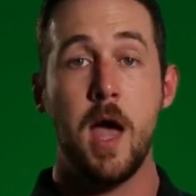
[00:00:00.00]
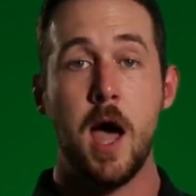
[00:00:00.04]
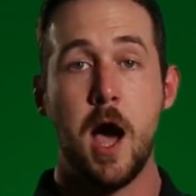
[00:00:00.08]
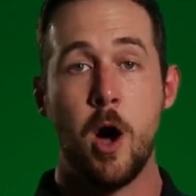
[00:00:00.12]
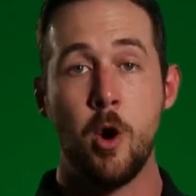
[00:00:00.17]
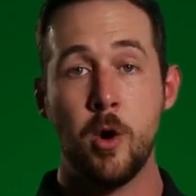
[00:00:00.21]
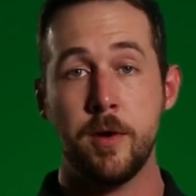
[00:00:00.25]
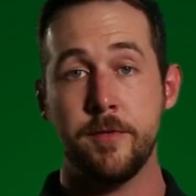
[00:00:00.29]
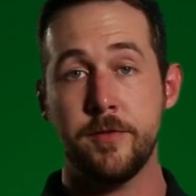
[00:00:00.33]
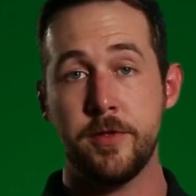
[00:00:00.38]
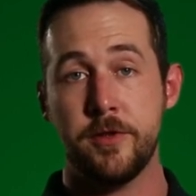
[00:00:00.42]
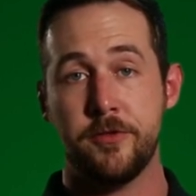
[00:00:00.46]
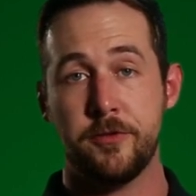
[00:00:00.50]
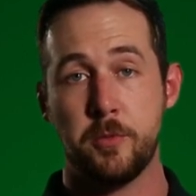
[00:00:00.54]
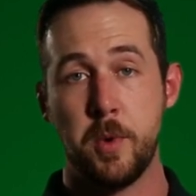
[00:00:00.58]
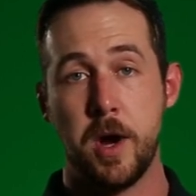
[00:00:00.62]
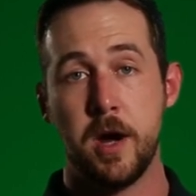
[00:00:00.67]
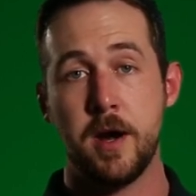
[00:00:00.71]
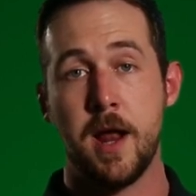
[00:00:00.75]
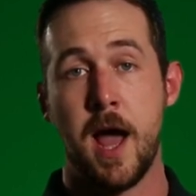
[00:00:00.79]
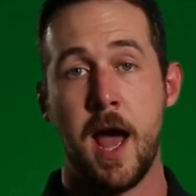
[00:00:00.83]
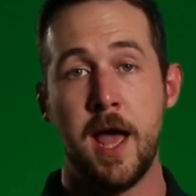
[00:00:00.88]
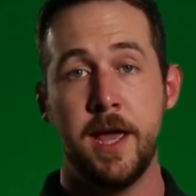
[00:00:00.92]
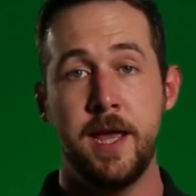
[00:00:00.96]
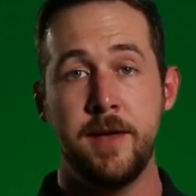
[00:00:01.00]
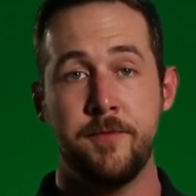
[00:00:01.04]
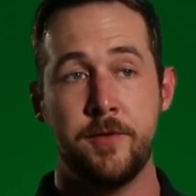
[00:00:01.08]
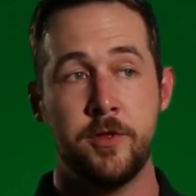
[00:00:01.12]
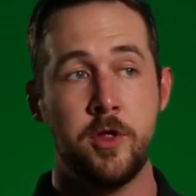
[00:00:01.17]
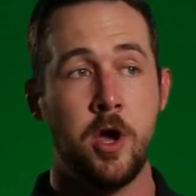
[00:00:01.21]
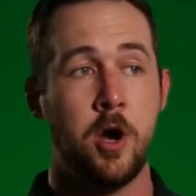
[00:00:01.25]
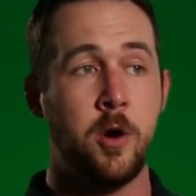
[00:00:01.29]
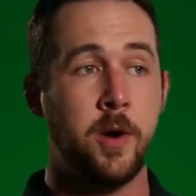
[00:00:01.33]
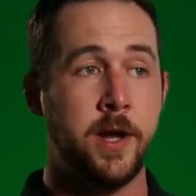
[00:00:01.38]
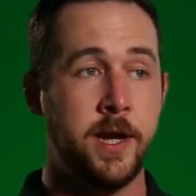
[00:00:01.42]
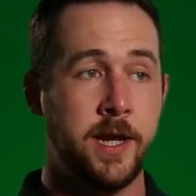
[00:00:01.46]
However, the square knot, even
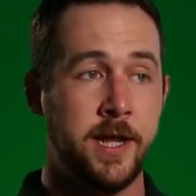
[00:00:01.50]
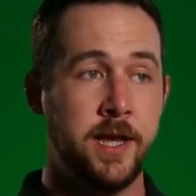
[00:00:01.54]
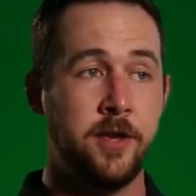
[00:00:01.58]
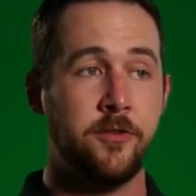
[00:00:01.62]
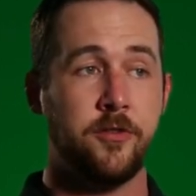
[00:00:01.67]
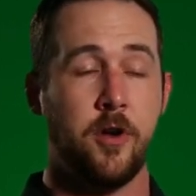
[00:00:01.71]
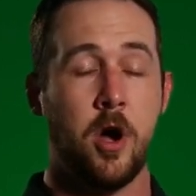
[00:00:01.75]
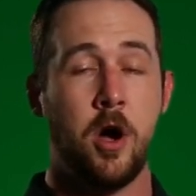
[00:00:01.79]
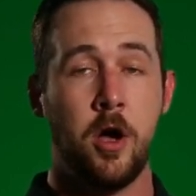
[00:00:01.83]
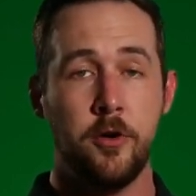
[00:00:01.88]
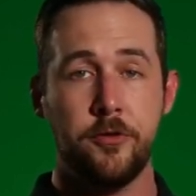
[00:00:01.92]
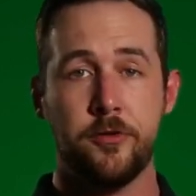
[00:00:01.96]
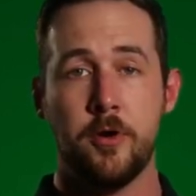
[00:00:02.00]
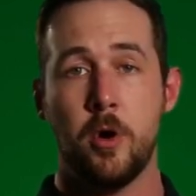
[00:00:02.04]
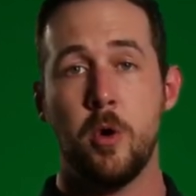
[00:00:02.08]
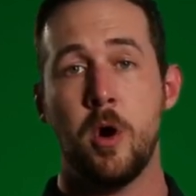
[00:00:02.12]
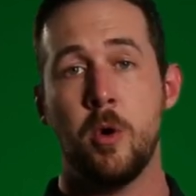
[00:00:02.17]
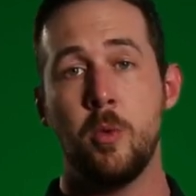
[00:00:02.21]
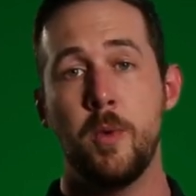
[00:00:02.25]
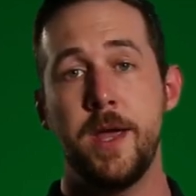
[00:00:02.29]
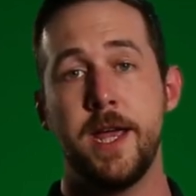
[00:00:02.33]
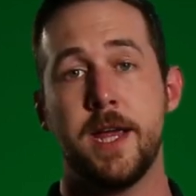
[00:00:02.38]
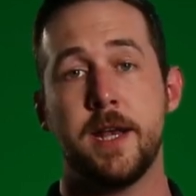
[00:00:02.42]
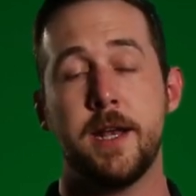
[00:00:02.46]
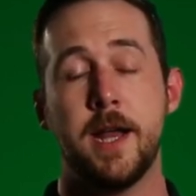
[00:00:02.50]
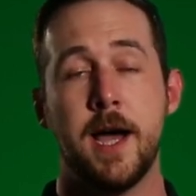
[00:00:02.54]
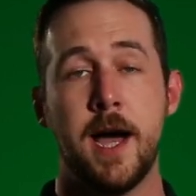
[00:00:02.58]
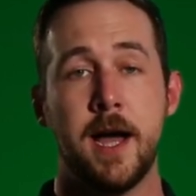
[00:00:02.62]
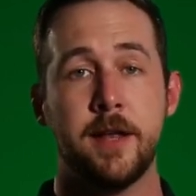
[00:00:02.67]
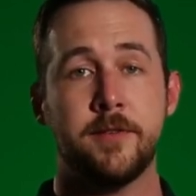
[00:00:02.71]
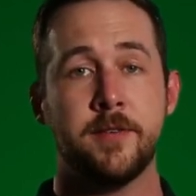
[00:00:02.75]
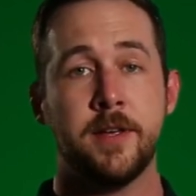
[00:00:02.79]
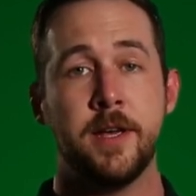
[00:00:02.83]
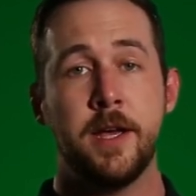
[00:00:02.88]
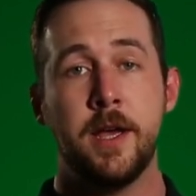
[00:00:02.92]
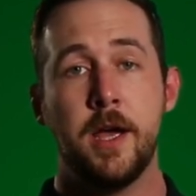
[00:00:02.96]
though it is also a weak
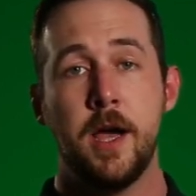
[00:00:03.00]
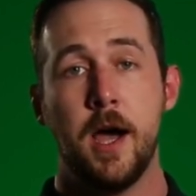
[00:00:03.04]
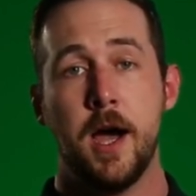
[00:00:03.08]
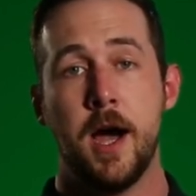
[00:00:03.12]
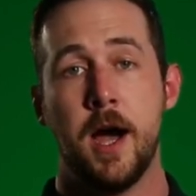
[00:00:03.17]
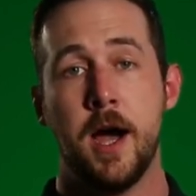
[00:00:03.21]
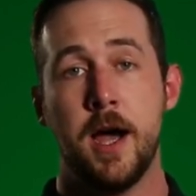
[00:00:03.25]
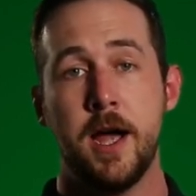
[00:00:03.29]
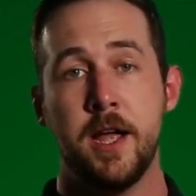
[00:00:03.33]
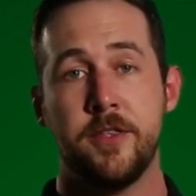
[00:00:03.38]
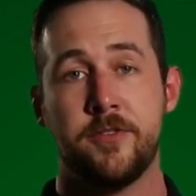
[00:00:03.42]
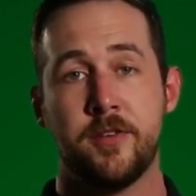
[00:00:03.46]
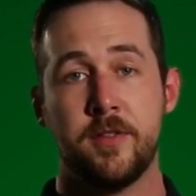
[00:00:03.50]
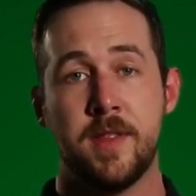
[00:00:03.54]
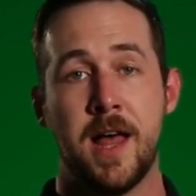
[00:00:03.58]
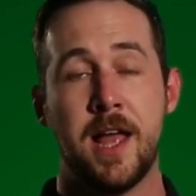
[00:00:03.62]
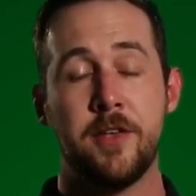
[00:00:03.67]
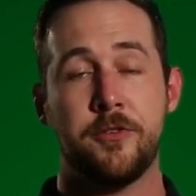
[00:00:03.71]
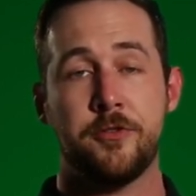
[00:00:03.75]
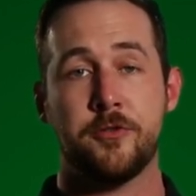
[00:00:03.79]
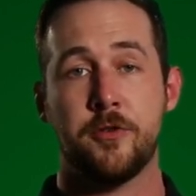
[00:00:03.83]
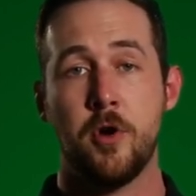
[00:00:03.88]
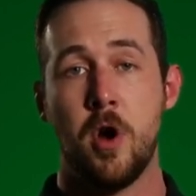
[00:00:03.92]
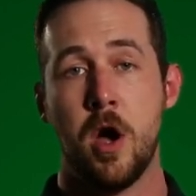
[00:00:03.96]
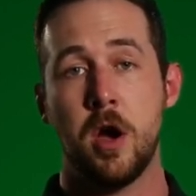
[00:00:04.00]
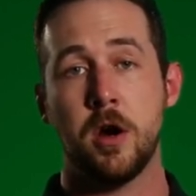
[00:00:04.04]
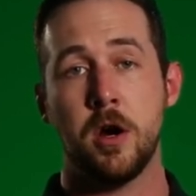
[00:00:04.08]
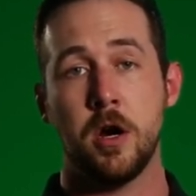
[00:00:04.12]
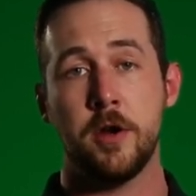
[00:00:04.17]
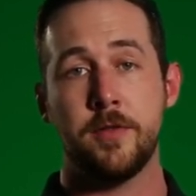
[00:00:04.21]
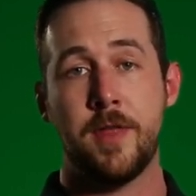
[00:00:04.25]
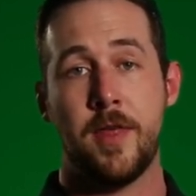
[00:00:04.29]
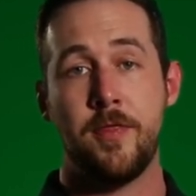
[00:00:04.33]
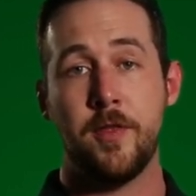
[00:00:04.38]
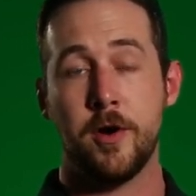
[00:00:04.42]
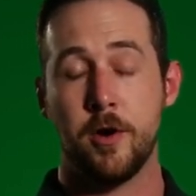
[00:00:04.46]
knot, it's a lot
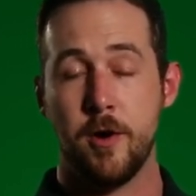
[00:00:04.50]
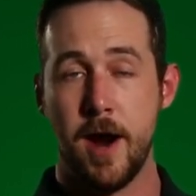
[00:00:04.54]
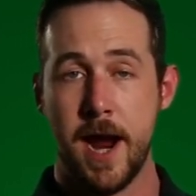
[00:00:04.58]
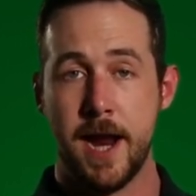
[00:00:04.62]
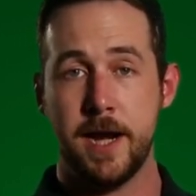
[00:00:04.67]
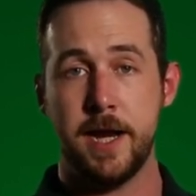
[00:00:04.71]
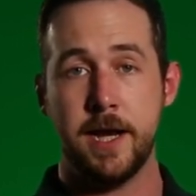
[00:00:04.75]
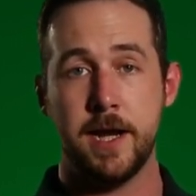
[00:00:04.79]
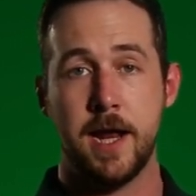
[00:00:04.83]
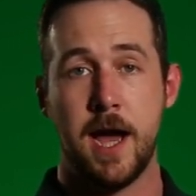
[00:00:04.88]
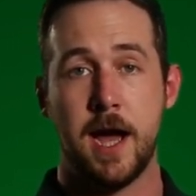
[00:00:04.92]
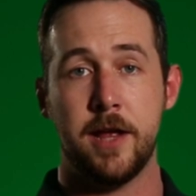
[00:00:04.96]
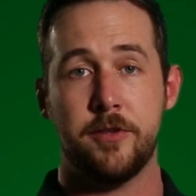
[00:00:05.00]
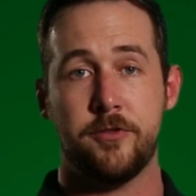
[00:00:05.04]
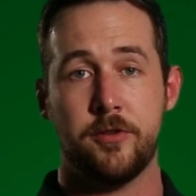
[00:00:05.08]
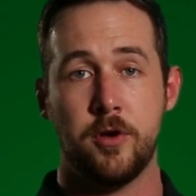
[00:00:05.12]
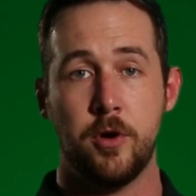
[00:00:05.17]
stronger than the granny knot.